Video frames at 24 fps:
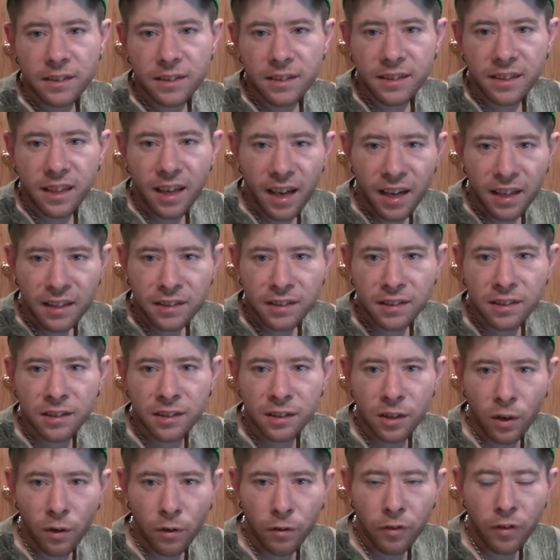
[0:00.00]
Yes,
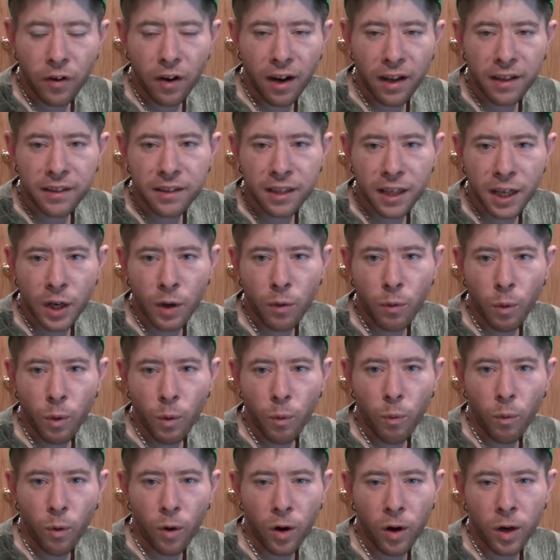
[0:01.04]
silver I think
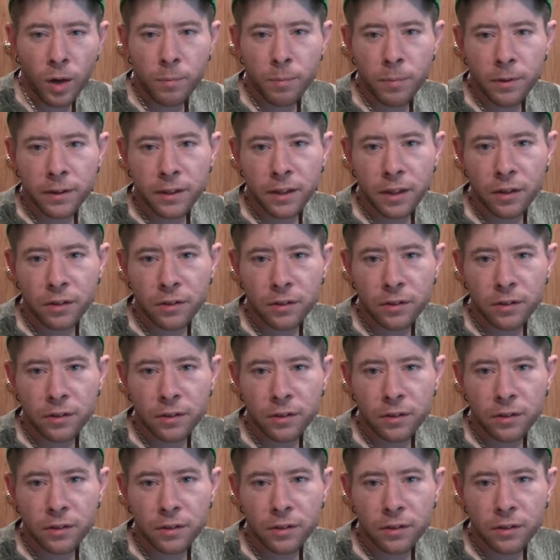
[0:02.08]
will work, but